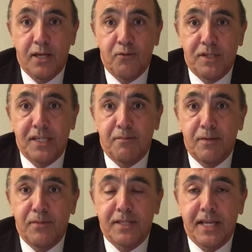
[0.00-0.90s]
We see
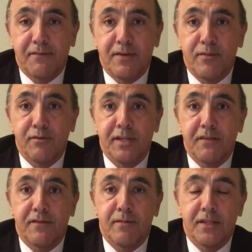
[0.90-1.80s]
people that have immigrated
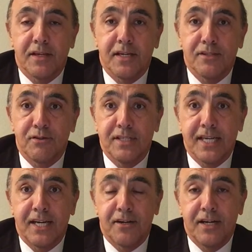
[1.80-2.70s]
from other countries
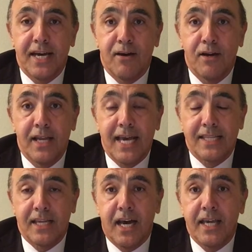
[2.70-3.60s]
and are now at
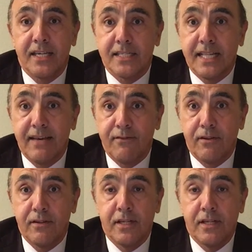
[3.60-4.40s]
the highest levels